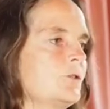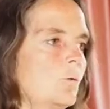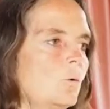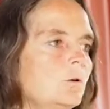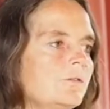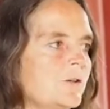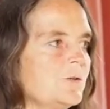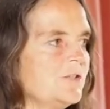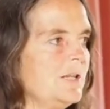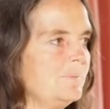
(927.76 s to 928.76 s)
all of
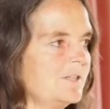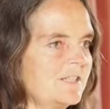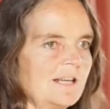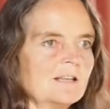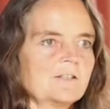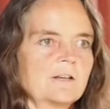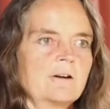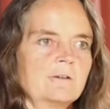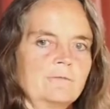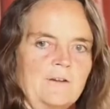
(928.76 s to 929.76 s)
those deeper states
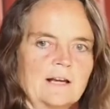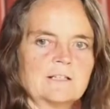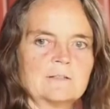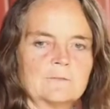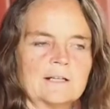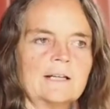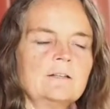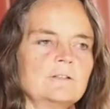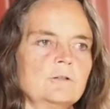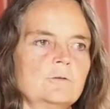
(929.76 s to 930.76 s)
are effectively,
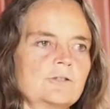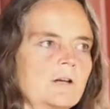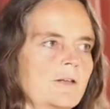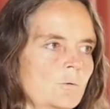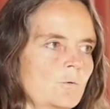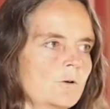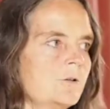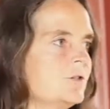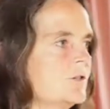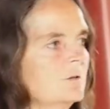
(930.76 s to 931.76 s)
to use other
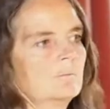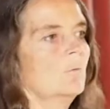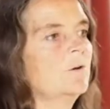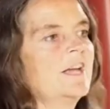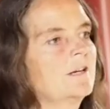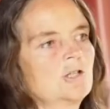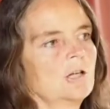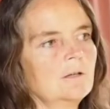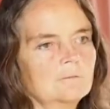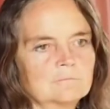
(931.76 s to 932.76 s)
words, more
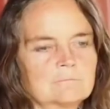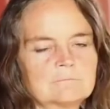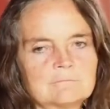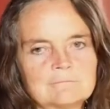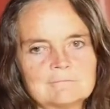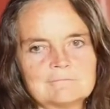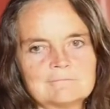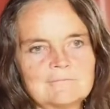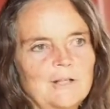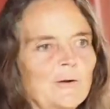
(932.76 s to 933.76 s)
yang-chi.
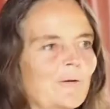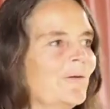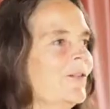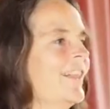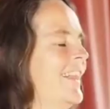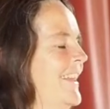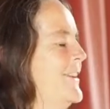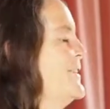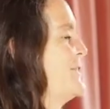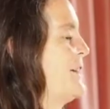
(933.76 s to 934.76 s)
You
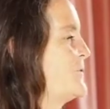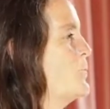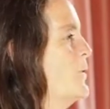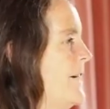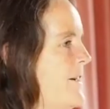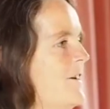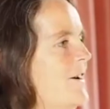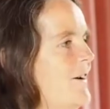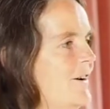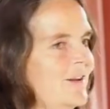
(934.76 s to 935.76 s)
know, that's all they
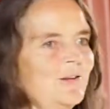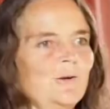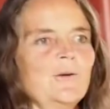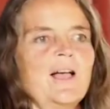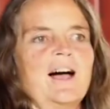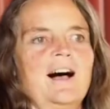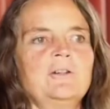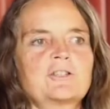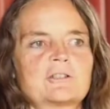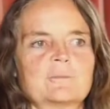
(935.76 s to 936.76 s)
are. You know,
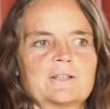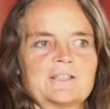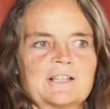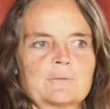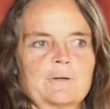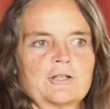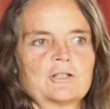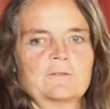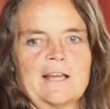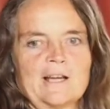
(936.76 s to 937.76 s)
ultimate
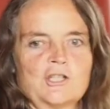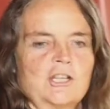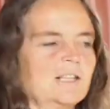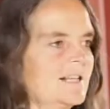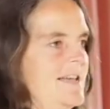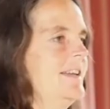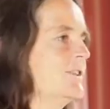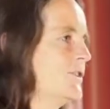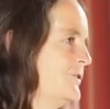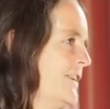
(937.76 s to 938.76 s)
expression of yang-chi is
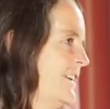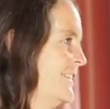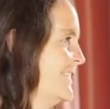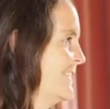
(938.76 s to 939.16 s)
light, right?